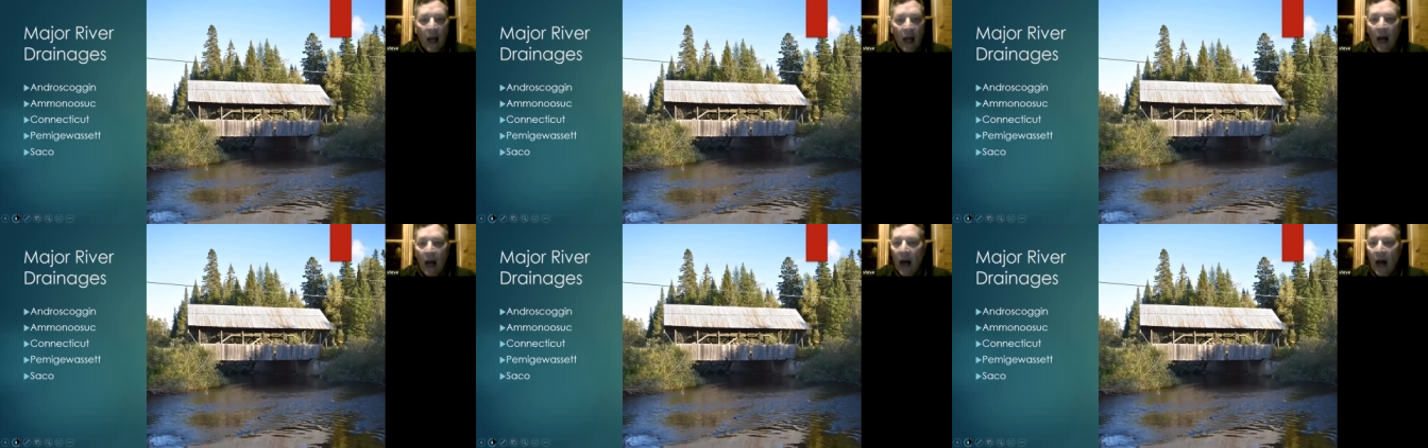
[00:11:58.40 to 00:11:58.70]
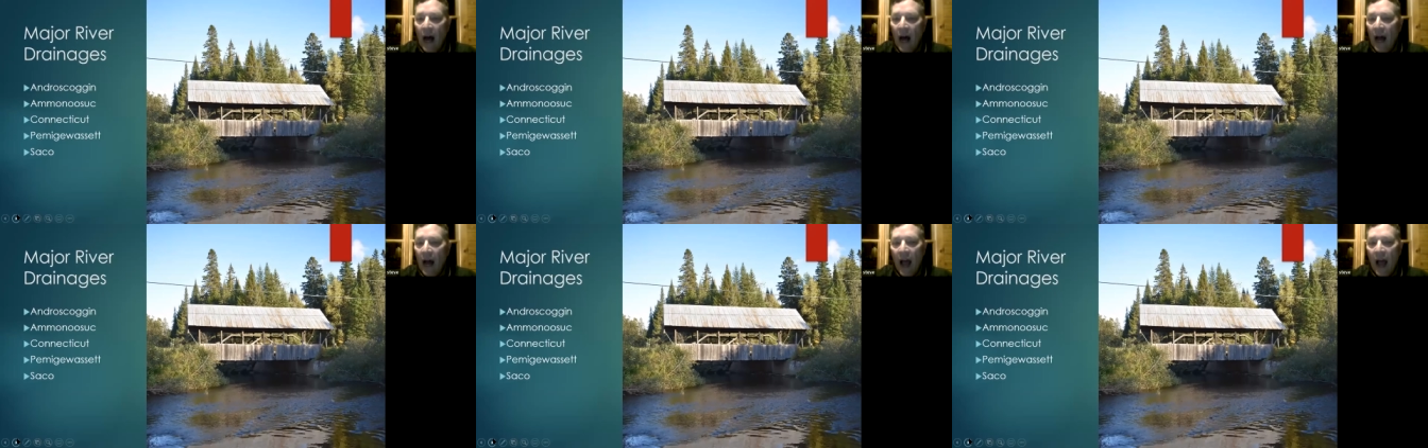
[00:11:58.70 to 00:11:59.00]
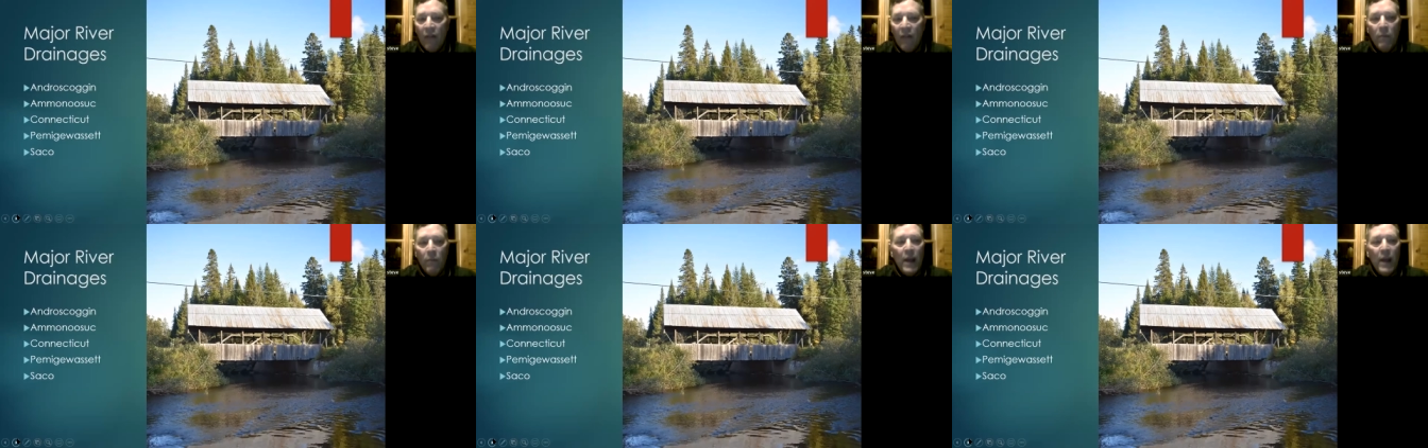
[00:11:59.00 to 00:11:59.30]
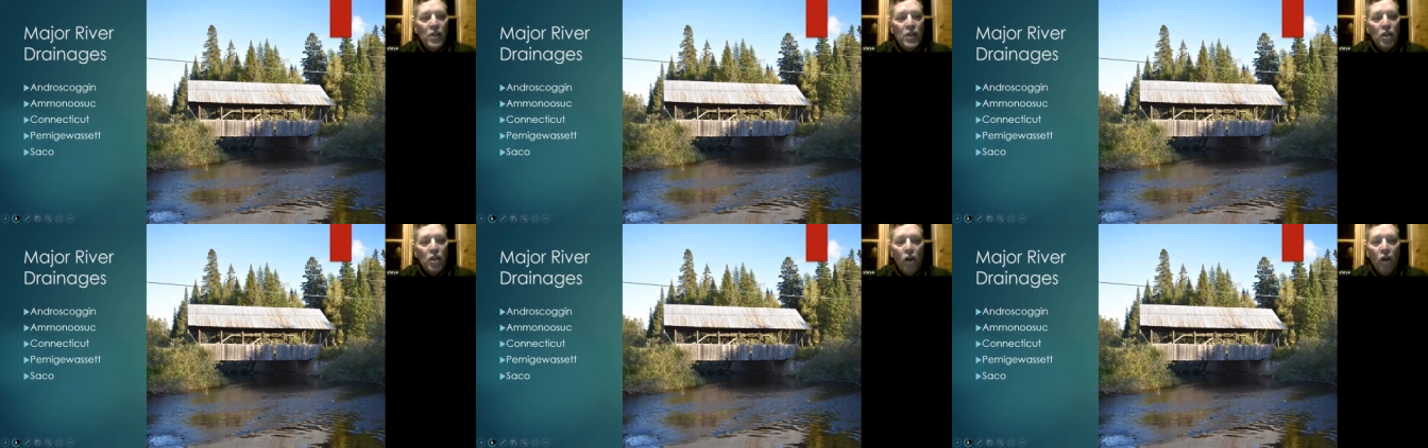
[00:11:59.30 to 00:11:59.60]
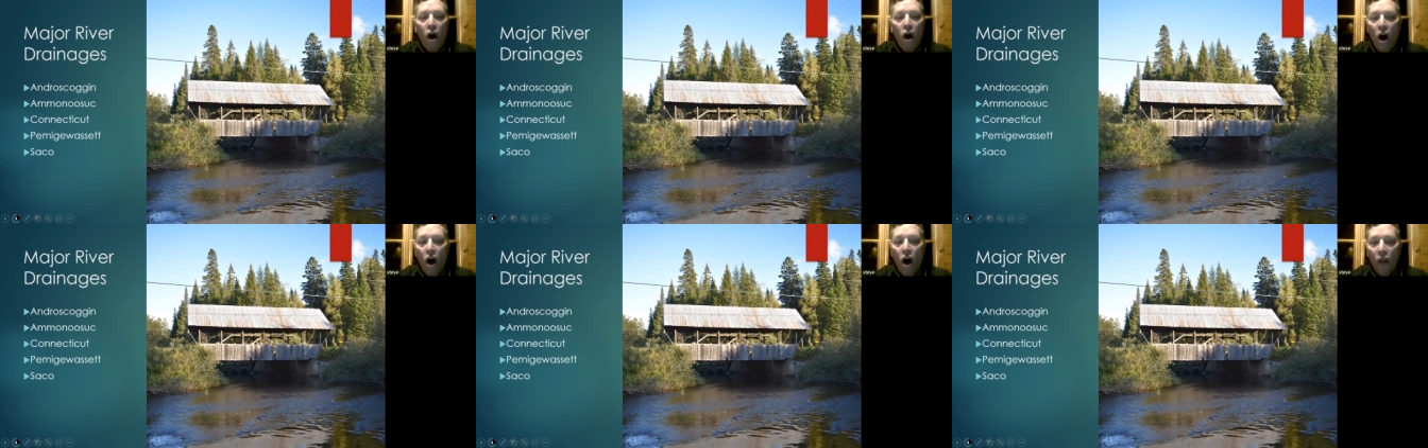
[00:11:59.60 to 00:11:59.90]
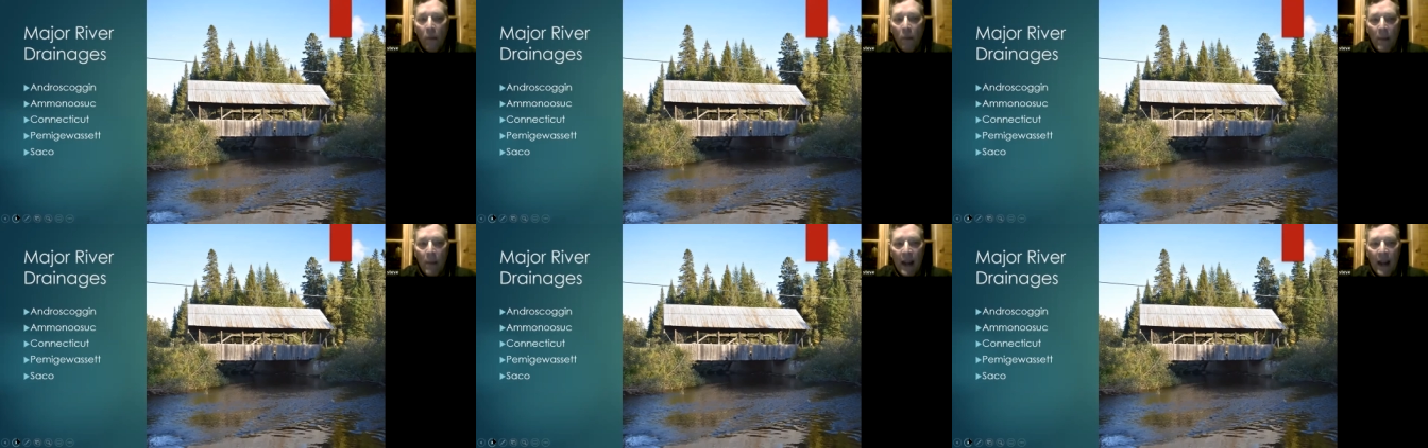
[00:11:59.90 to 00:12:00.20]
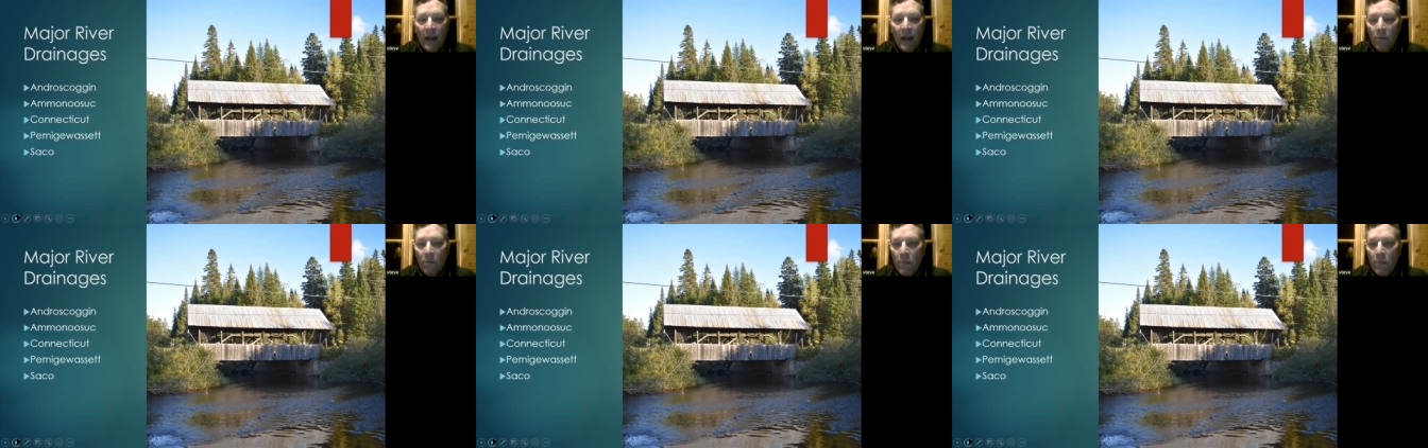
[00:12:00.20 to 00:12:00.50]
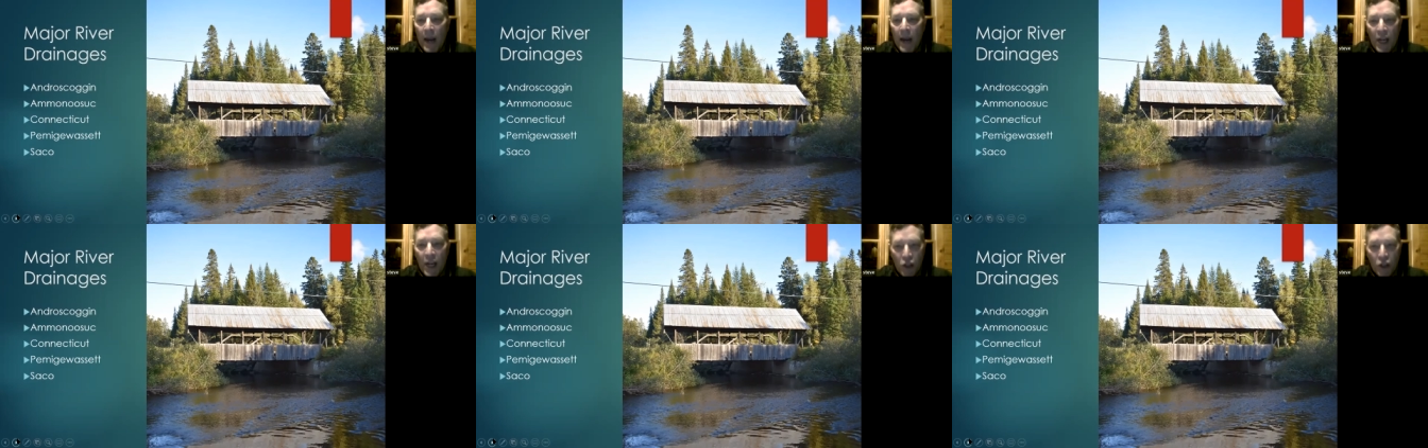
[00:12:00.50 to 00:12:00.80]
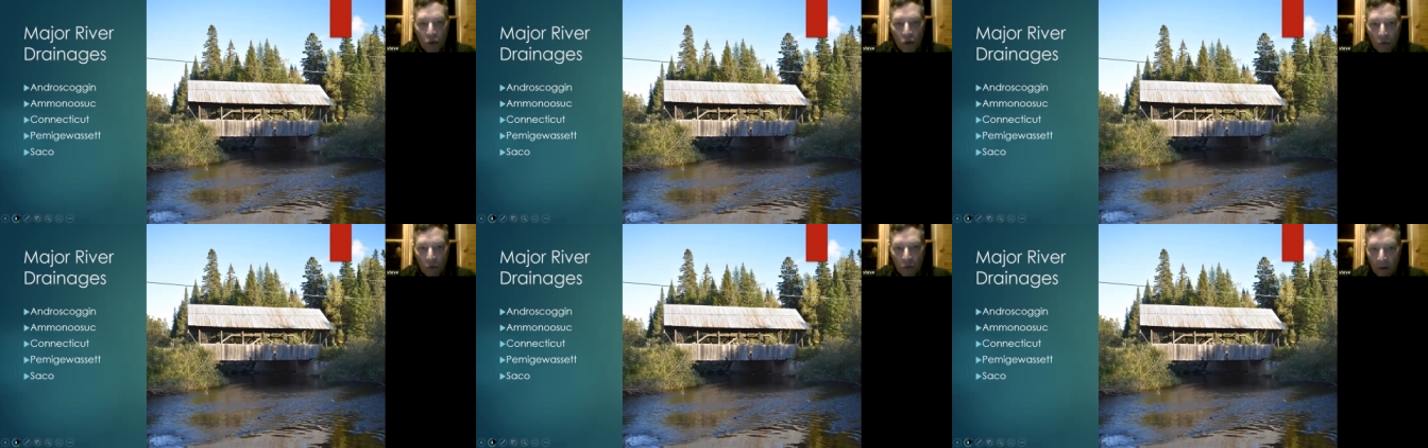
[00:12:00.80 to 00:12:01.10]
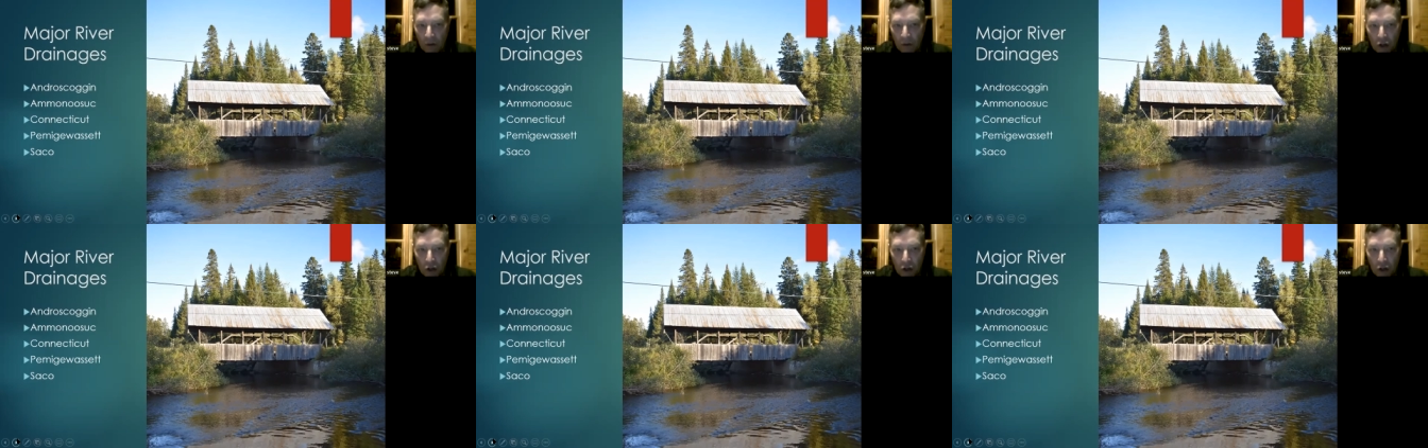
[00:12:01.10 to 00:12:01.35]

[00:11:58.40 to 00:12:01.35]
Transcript: uh, I've mentioned all the ma major river